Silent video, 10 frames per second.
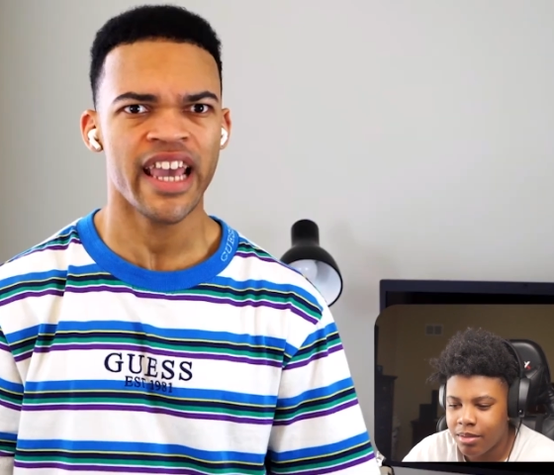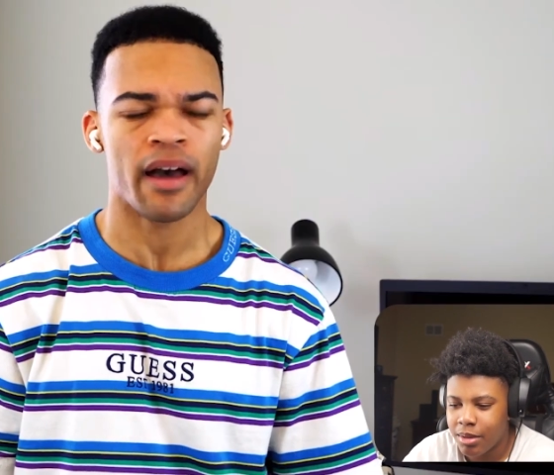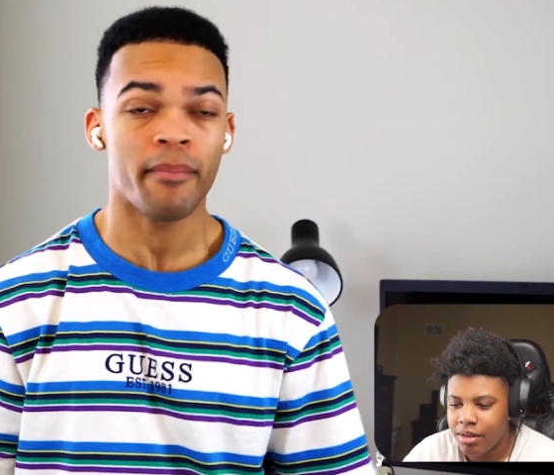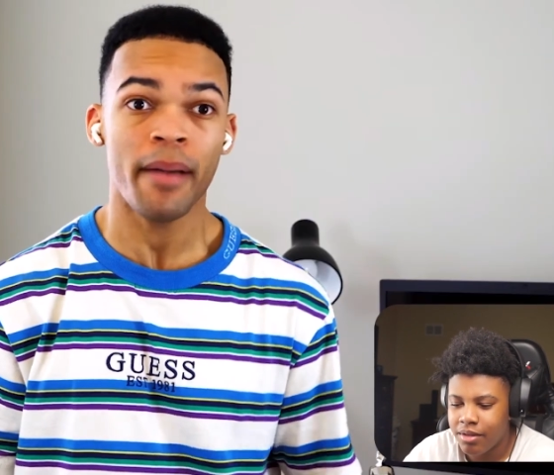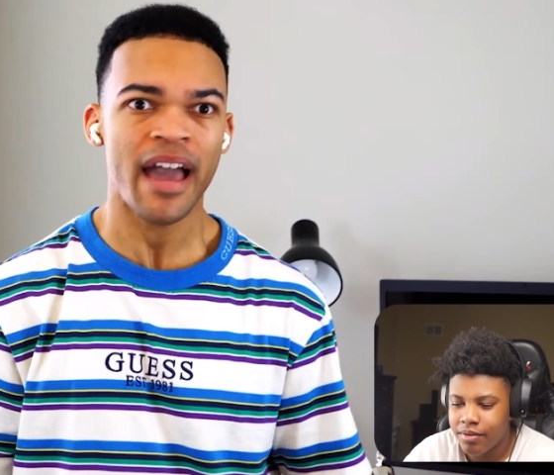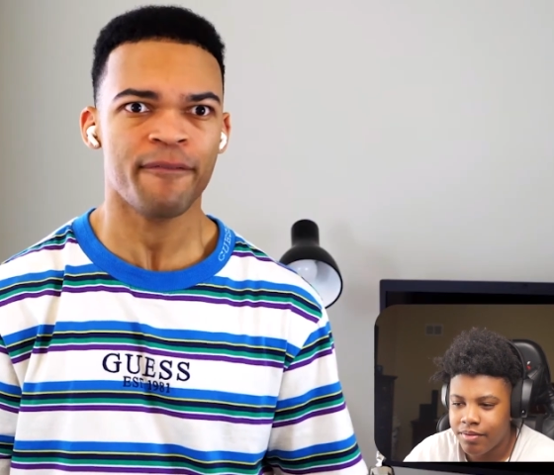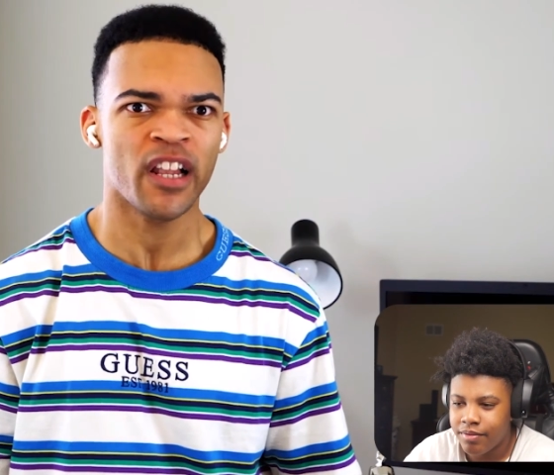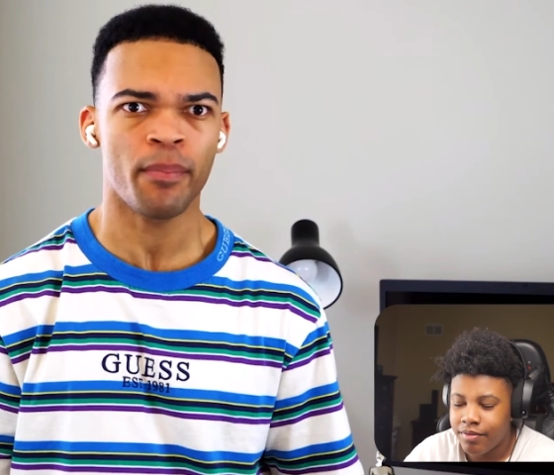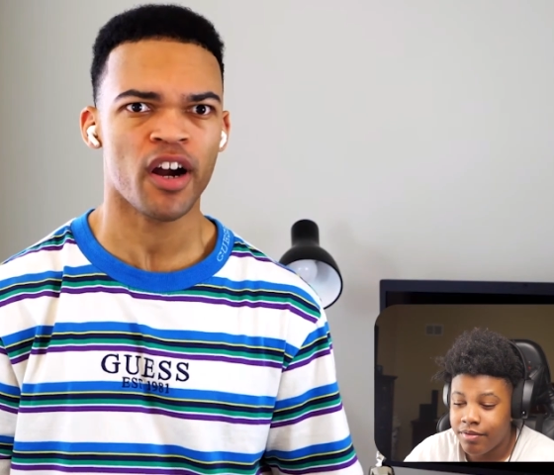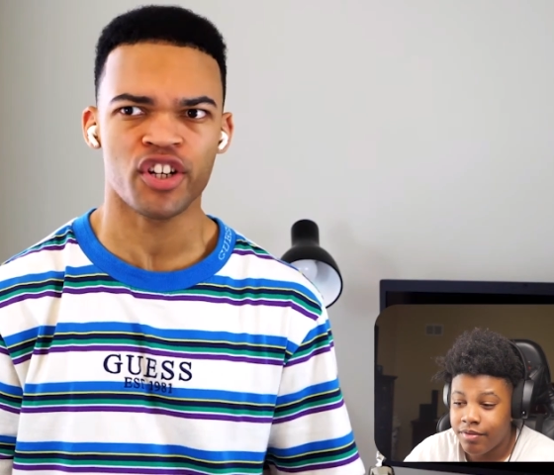Speaker 1: yeah, money. My Mac fell
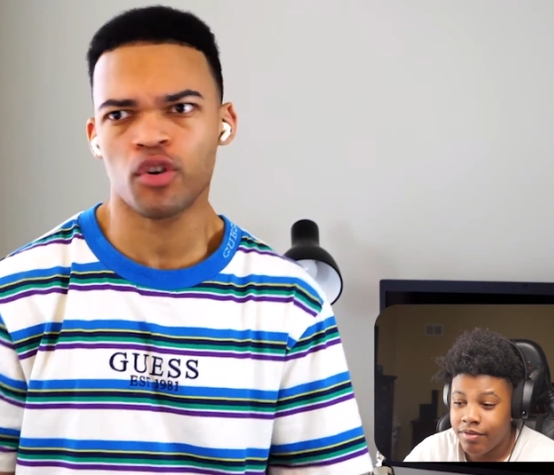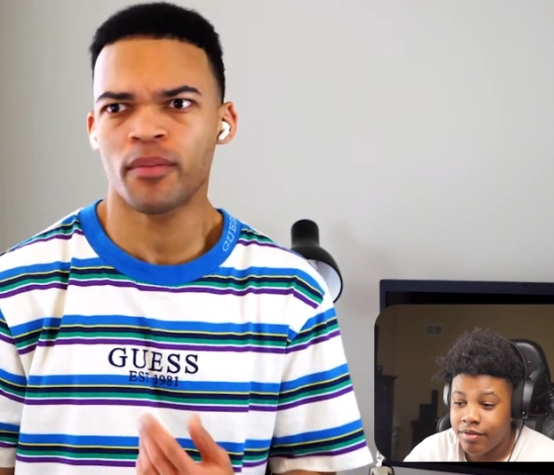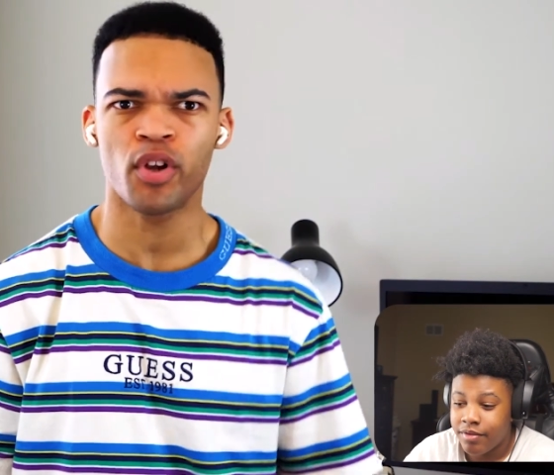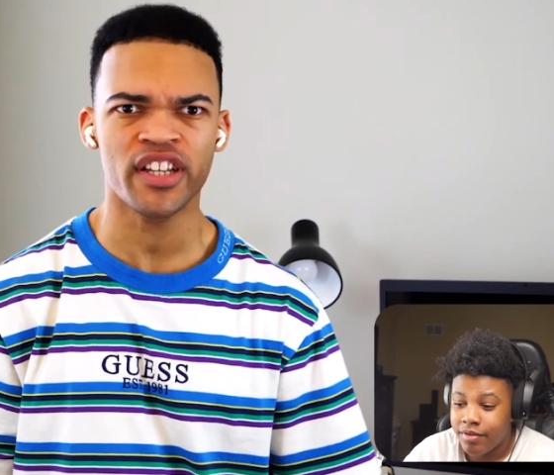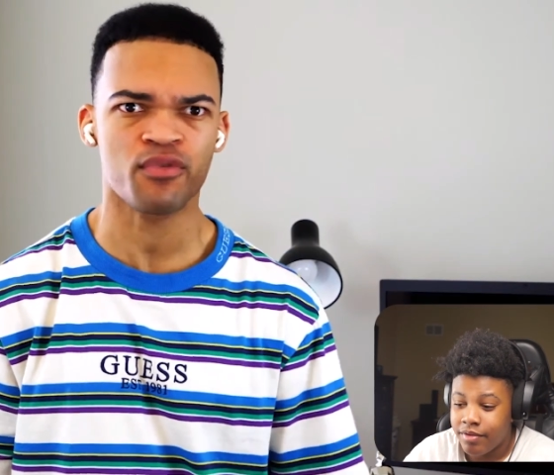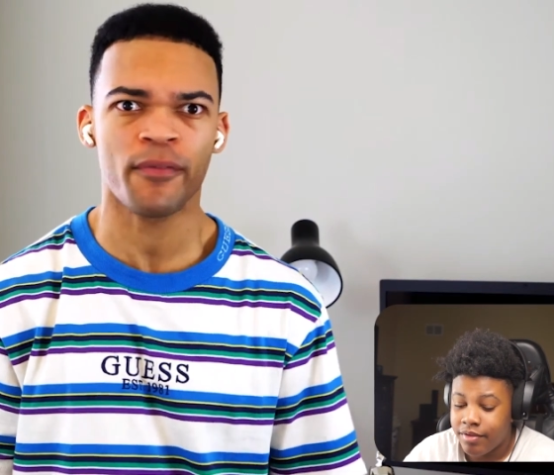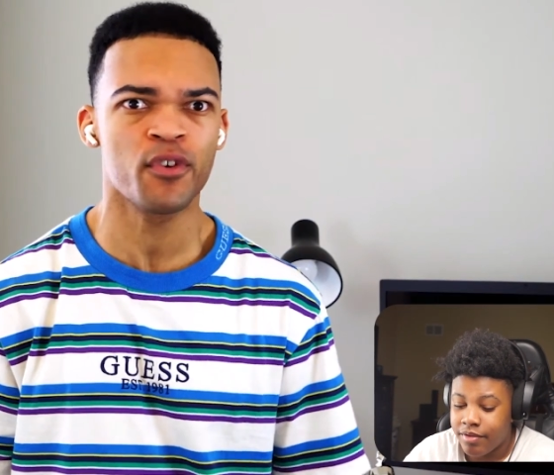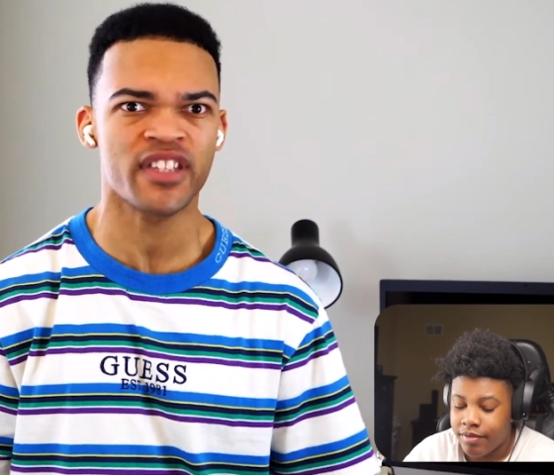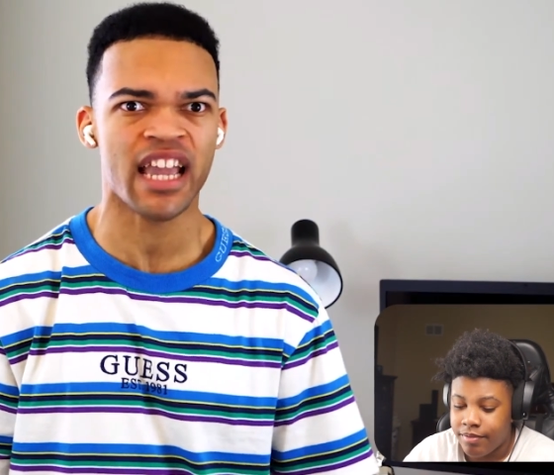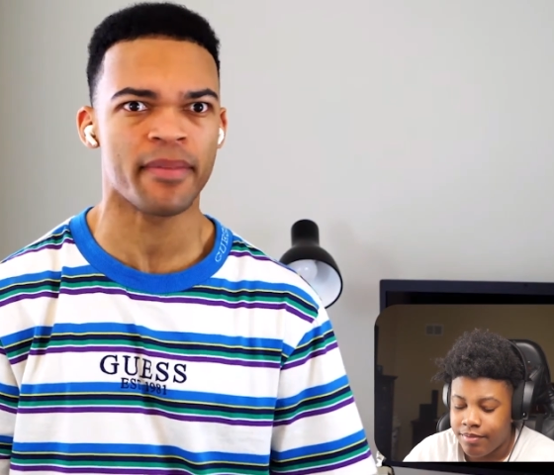apart and your employees refused
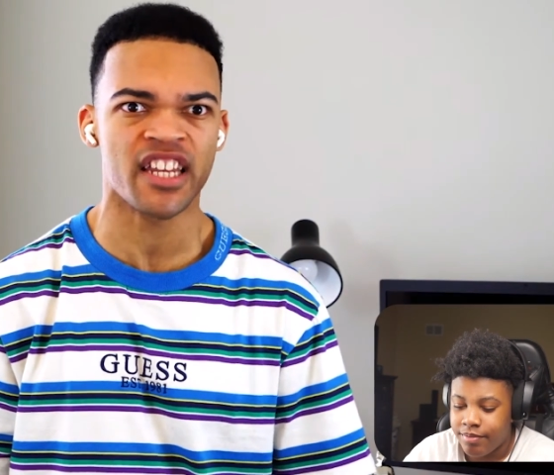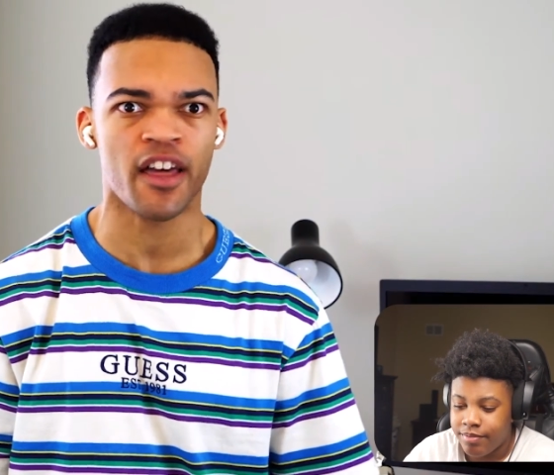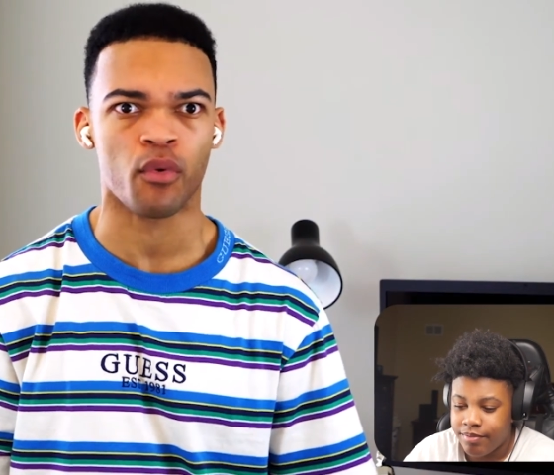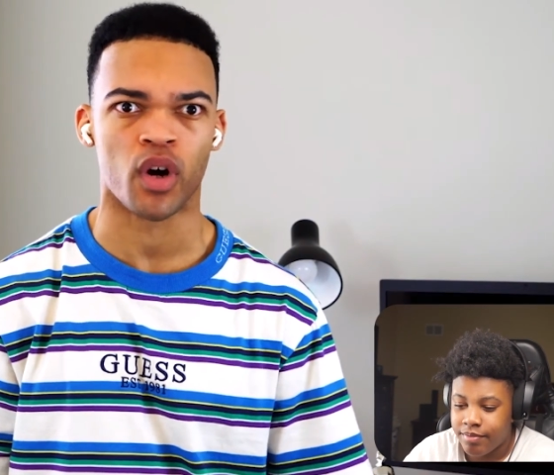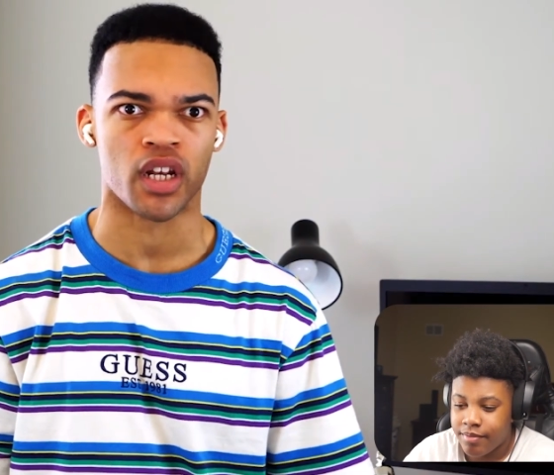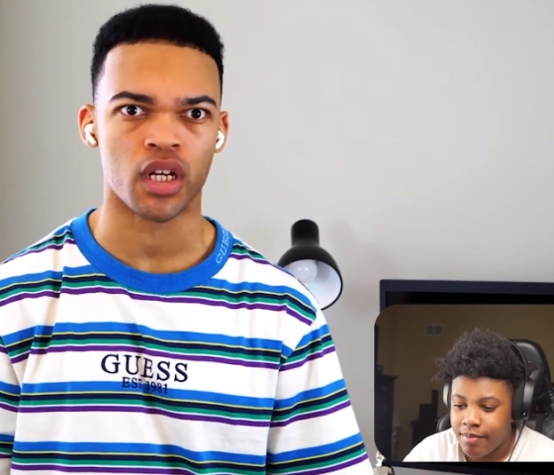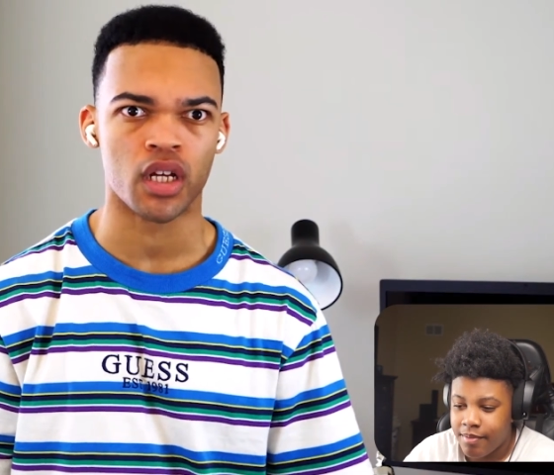to get me another one.